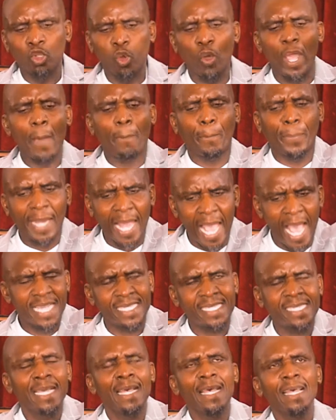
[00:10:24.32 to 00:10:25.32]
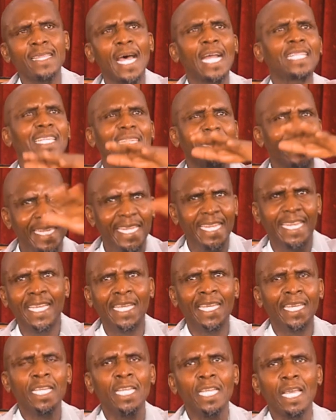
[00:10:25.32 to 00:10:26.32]
to a place that
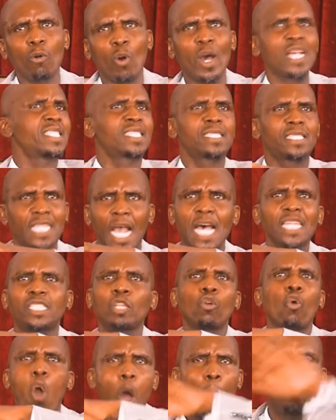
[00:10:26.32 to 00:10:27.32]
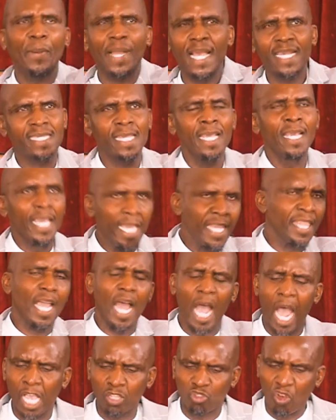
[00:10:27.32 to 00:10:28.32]
really was just hopeless in the
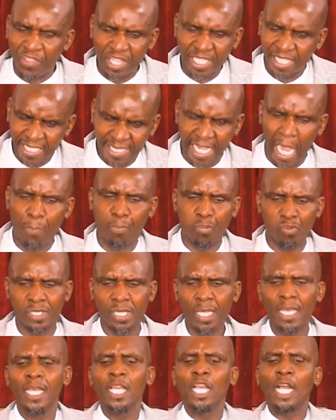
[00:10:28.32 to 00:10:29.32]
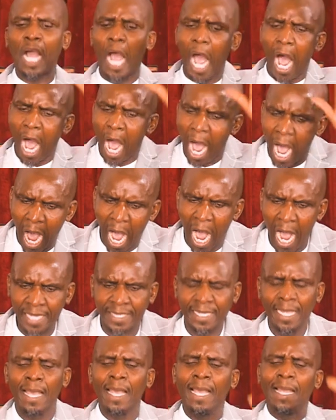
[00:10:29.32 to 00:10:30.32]
eyes of the disciples. God
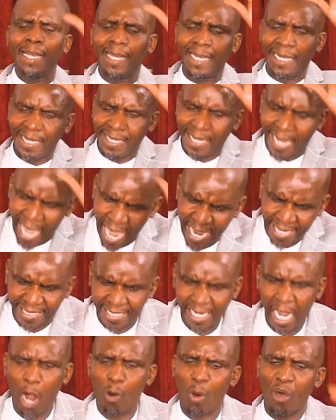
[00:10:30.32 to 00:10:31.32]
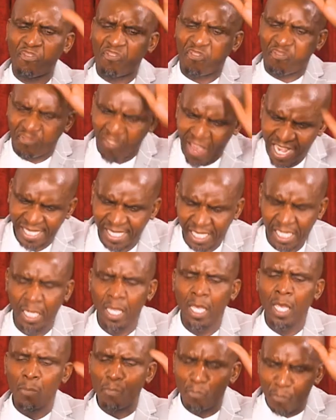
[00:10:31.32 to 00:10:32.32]
led our first
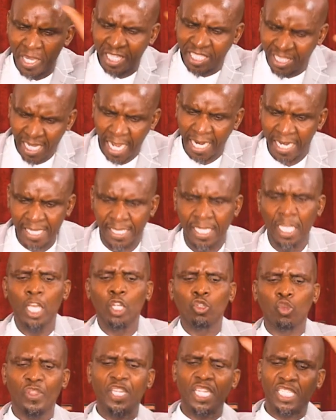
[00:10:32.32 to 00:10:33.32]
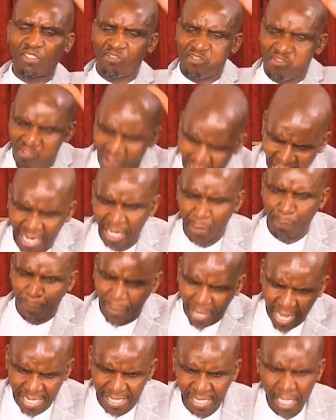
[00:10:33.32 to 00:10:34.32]
missionaries to this very
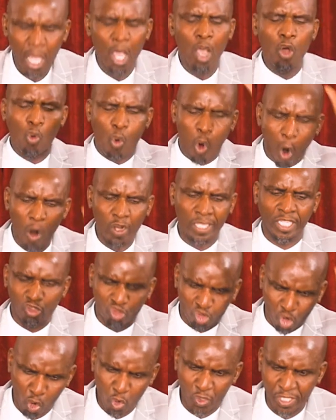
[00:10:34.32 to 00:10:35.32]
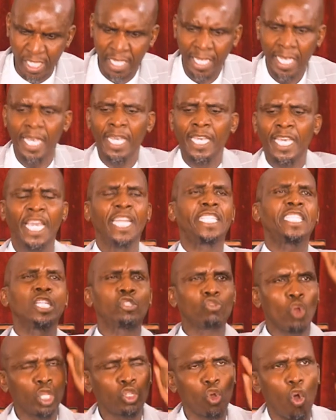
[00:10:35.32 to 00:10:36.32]
place called Solusi. He
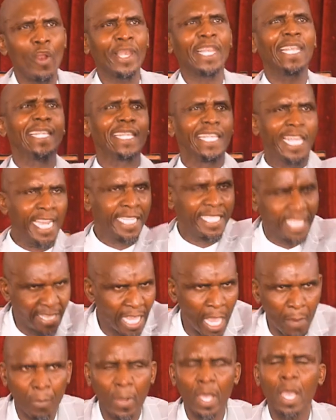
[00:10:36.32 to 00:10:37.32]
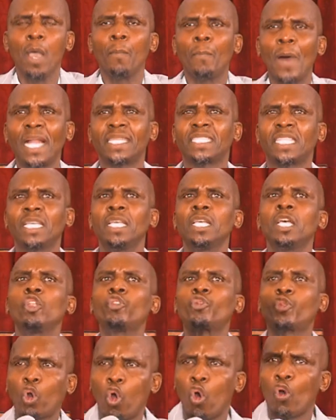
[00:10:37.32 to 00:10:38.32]
did not only lead them, but he
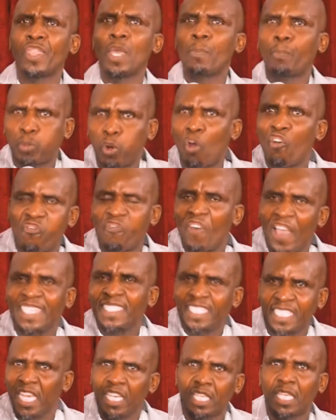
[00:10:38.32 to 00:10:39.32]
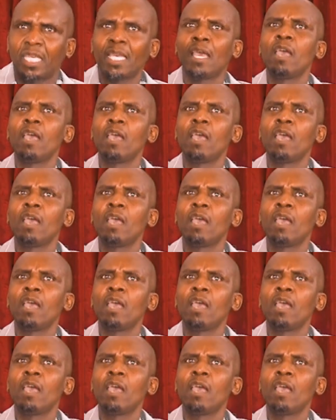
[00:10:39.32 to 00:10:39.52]
through the prophetic